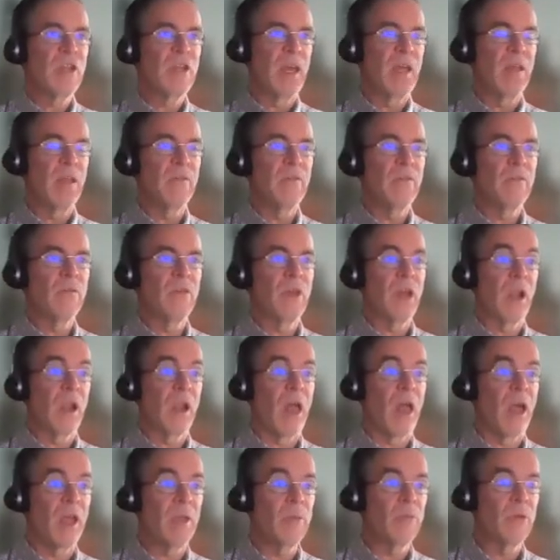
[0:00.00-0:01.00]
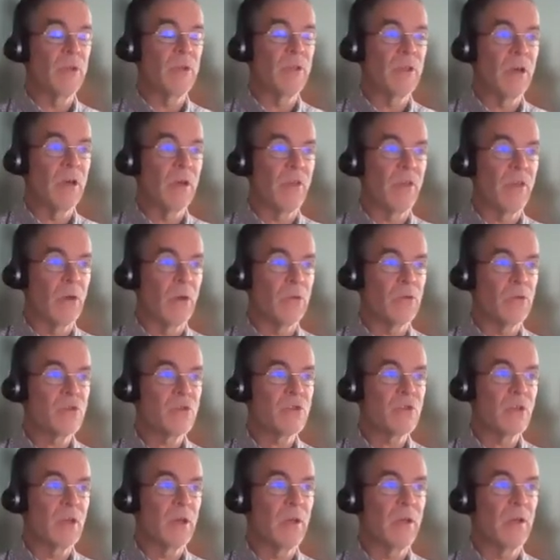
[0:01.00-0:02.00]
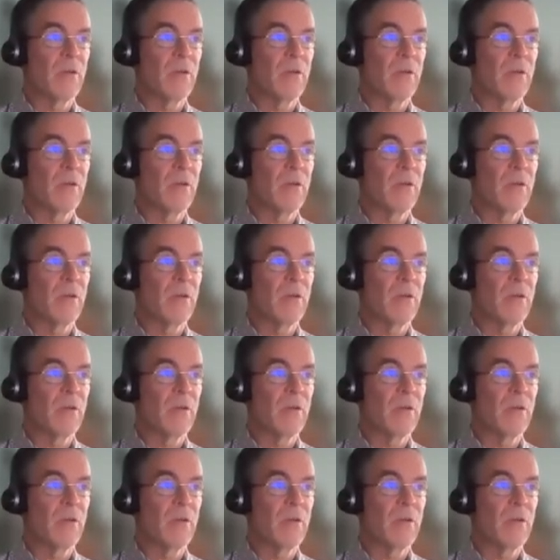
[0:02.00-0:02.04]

in the alignment of those,